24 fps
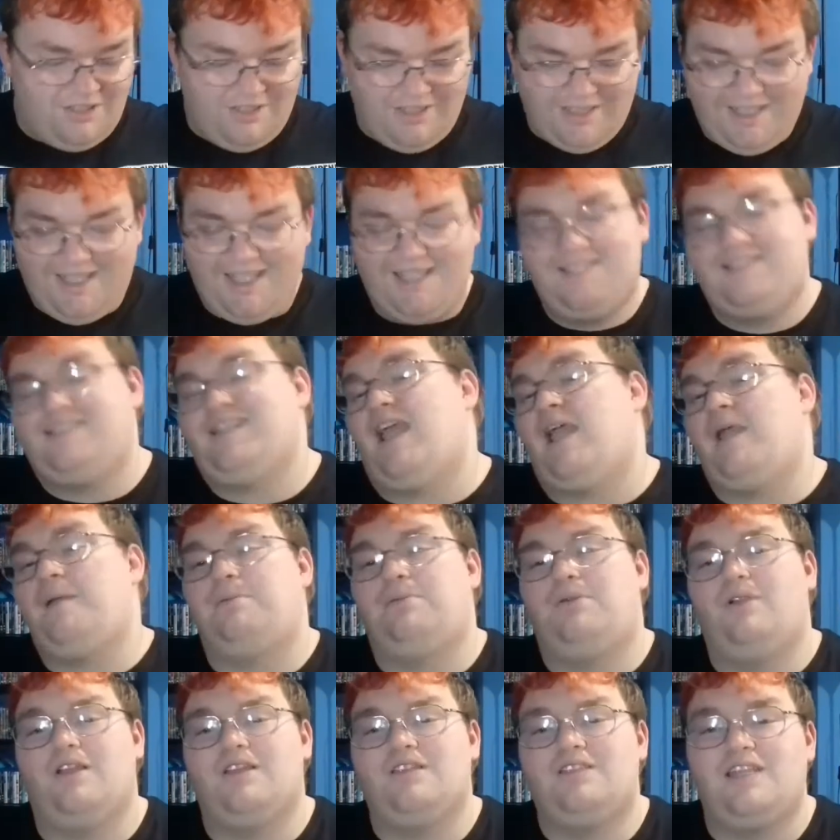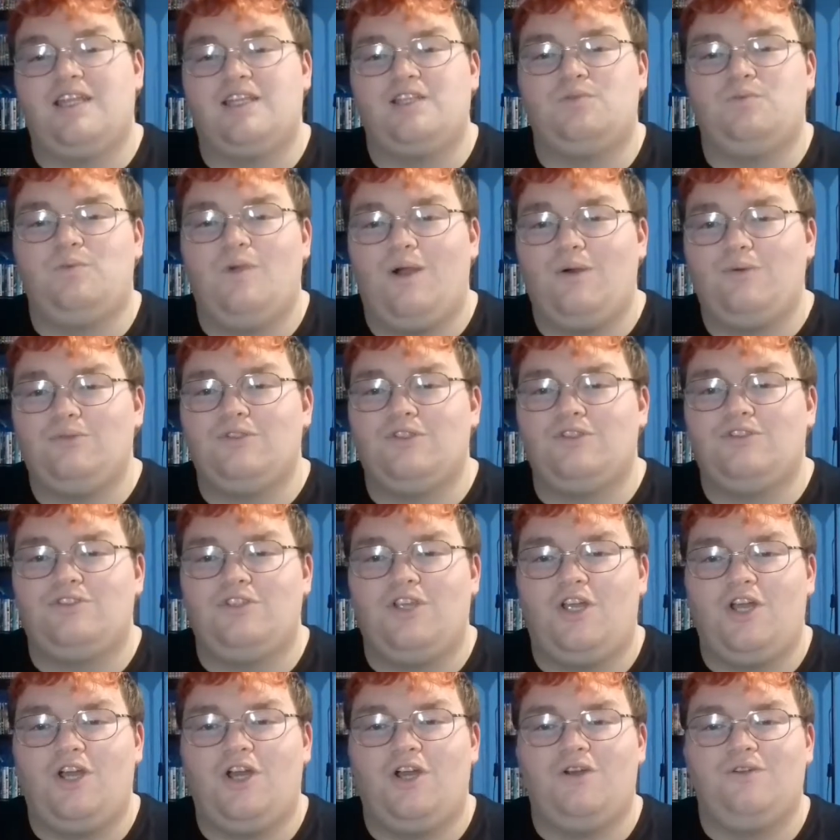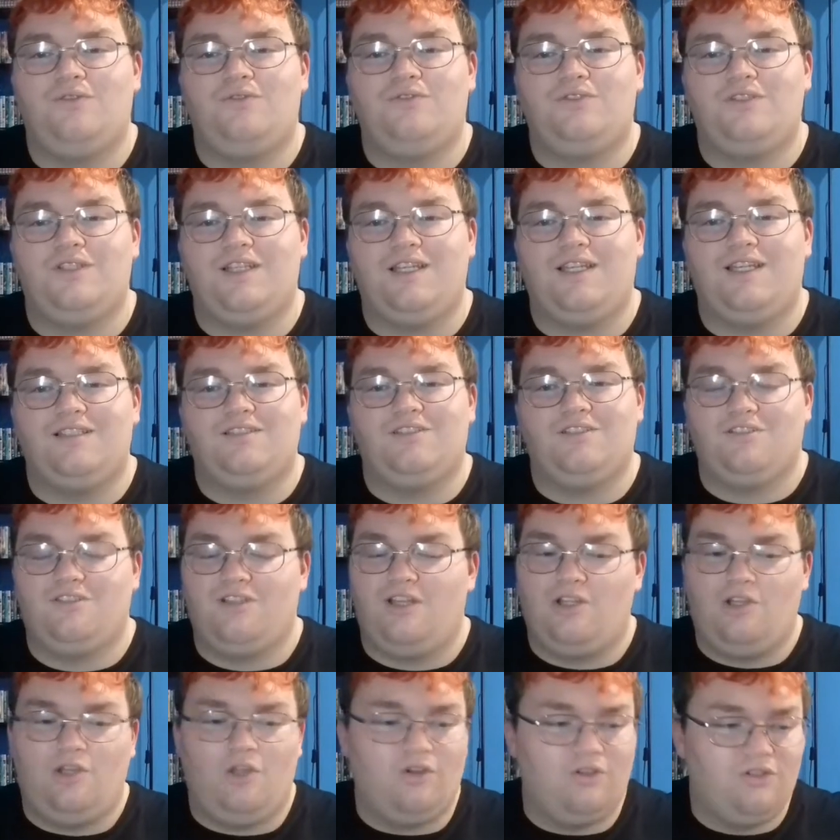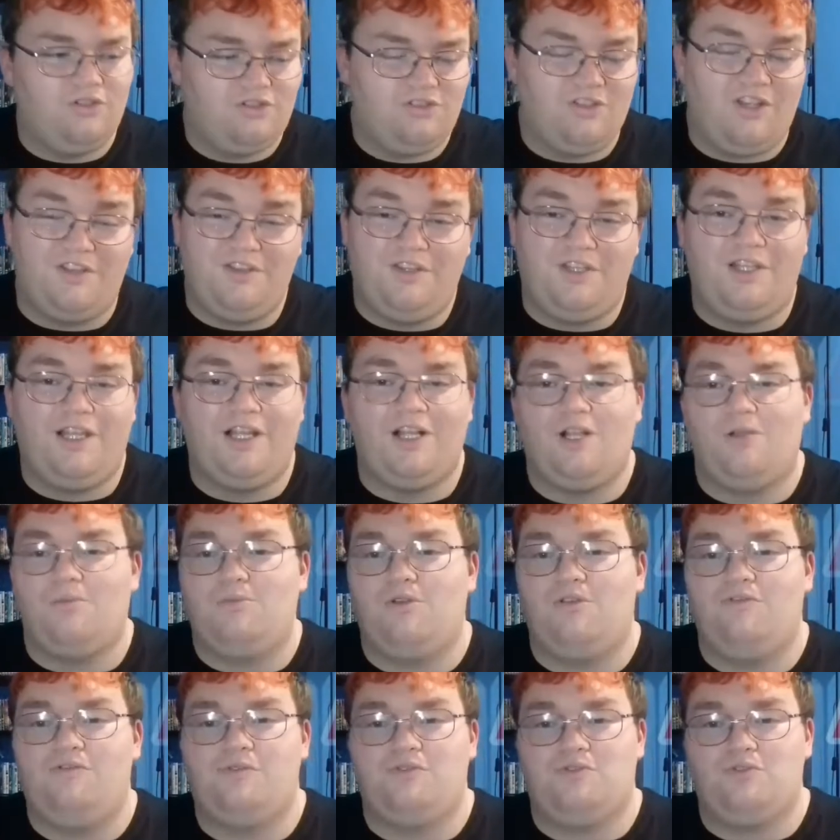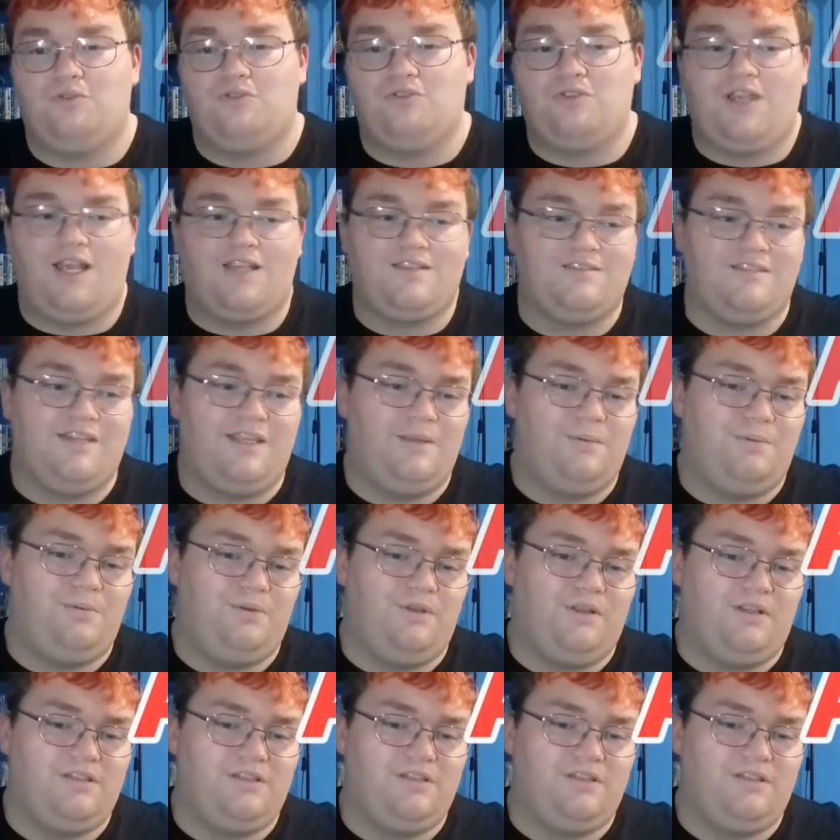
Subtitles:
So I guess the A+, it's well deserved. It's alongside the Lego Movie, which also has an A+.